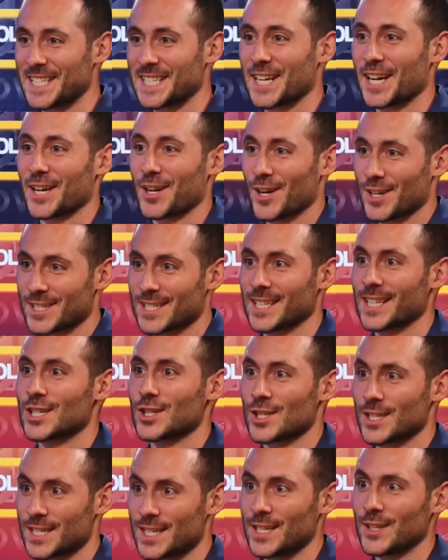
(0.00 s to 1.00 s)
got
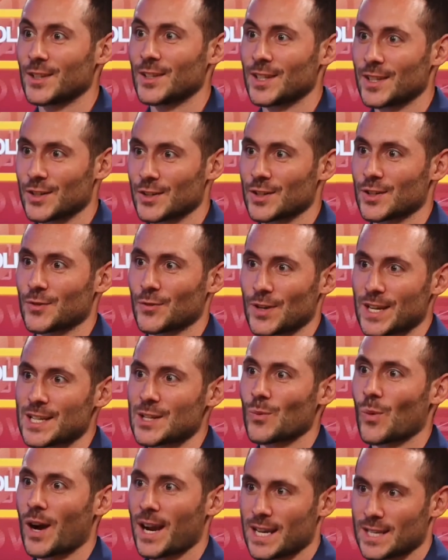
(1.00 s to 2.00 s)
Constellation's deal, and there's a
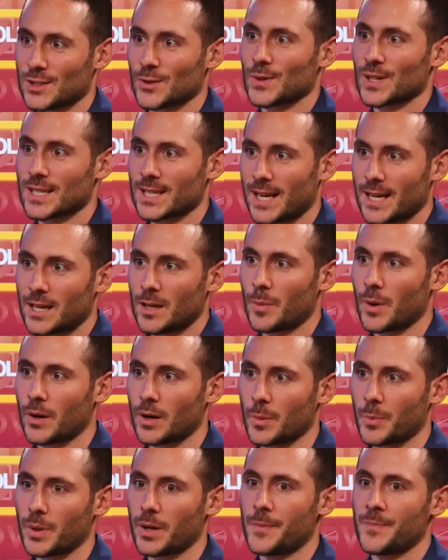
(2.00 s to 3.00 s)
reason why he's so excited about
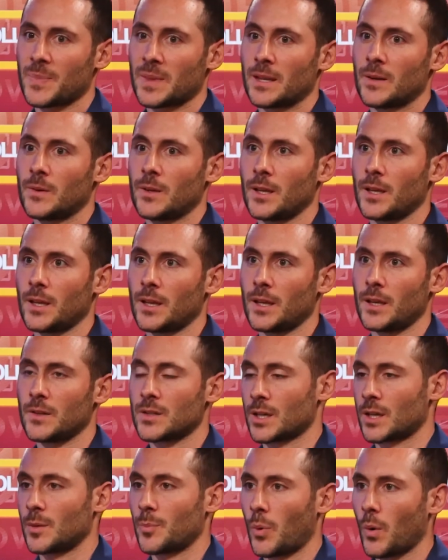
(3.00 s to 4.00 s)
it, but
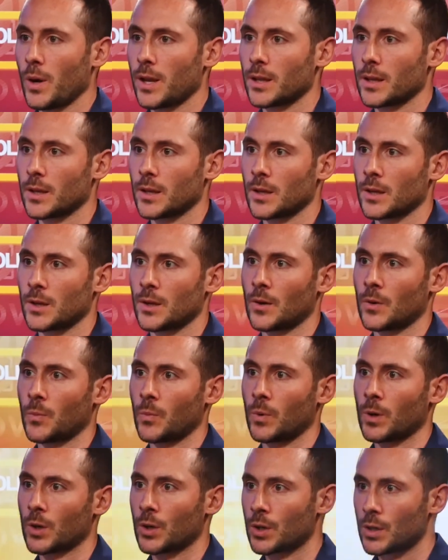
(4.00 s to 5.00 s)
it's a good point.
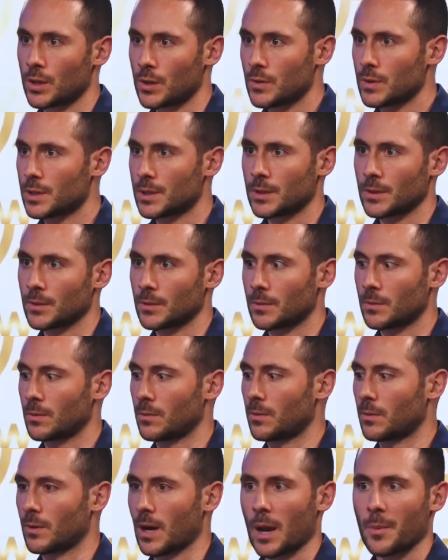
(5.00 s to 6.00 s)
We're used
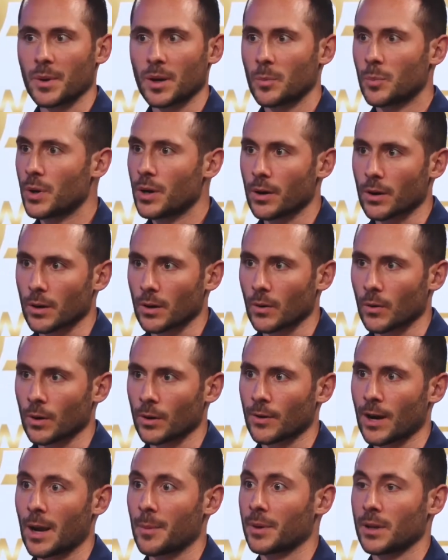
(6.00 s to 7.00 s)
to grabbing a beer or
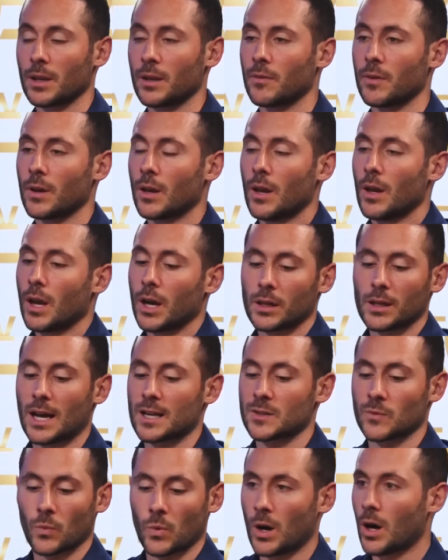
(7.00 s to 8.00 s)
grabbing even a
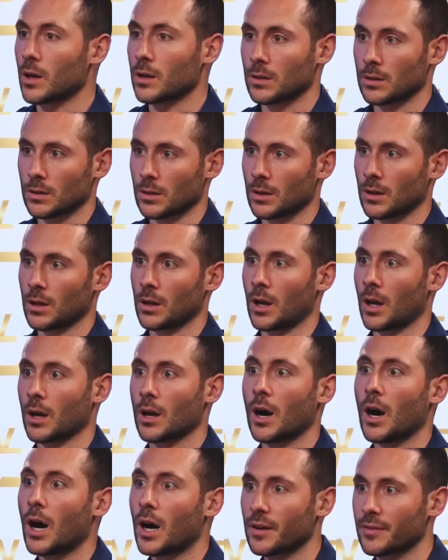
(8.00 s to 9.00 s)
glass of water, a
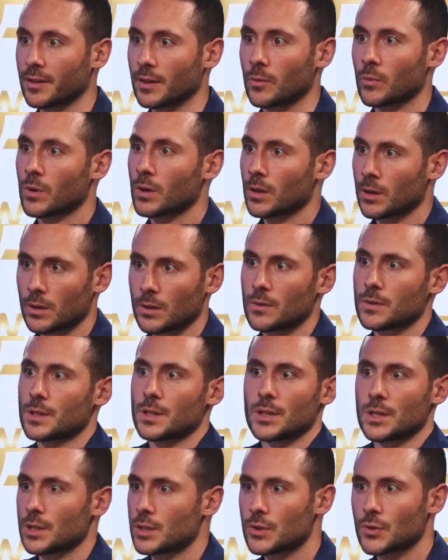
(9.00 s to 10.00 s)
coffee. We're used
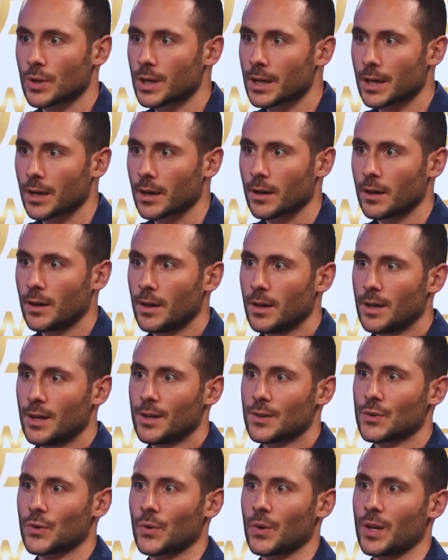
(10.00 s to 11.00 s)
to just drinking.
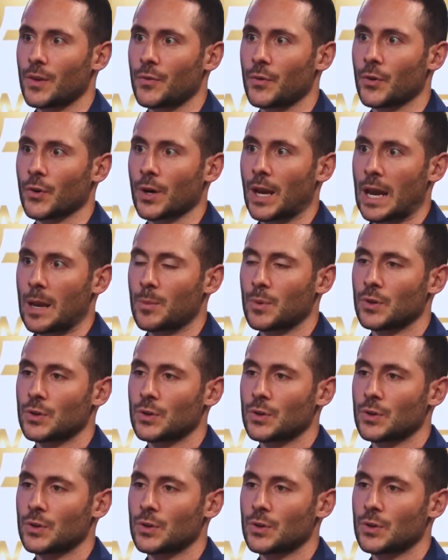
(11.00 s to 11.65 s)
So if you're able